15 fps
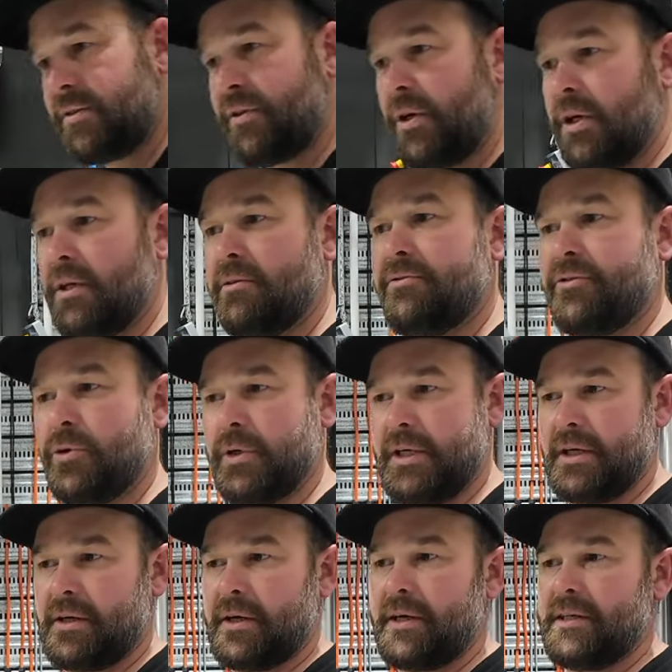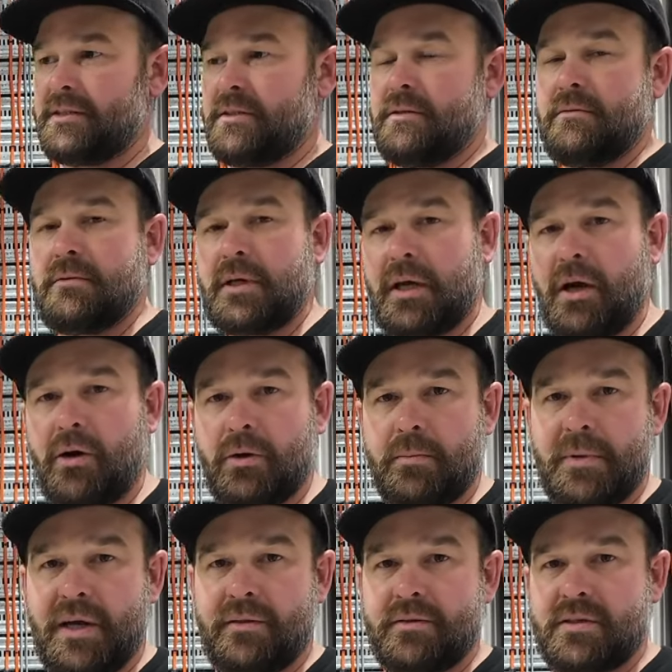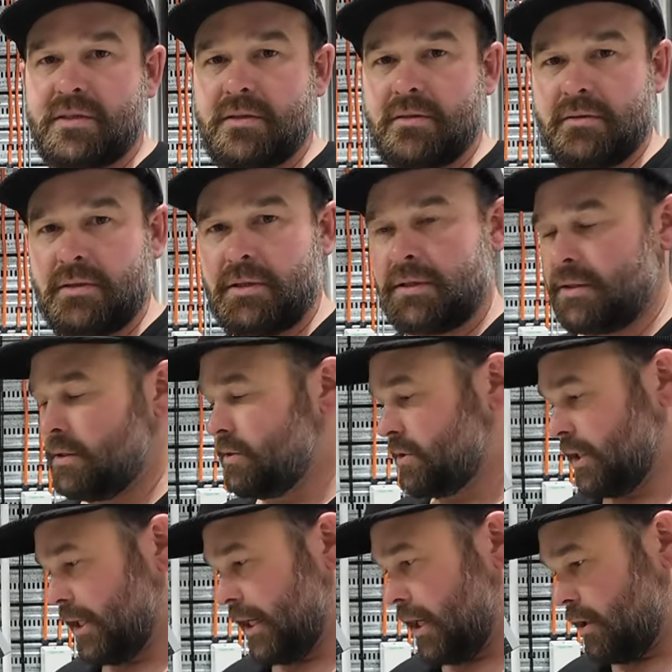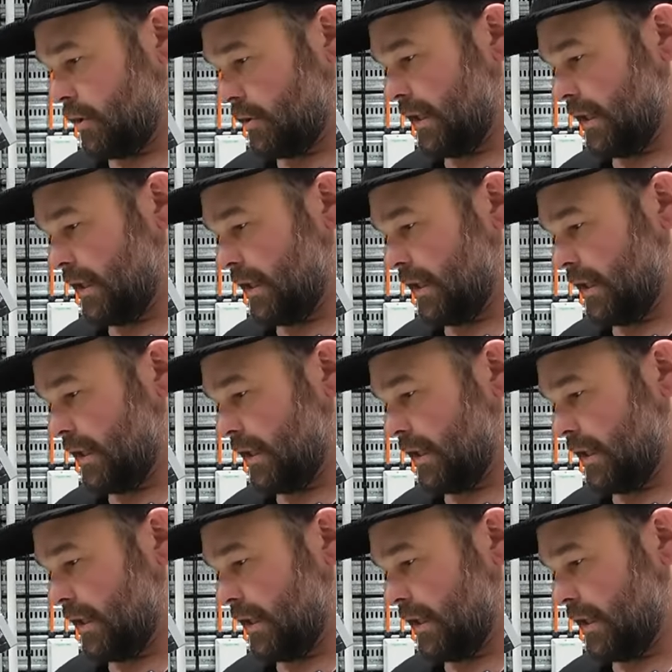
fine, 40 degrees in the colder months. So you hold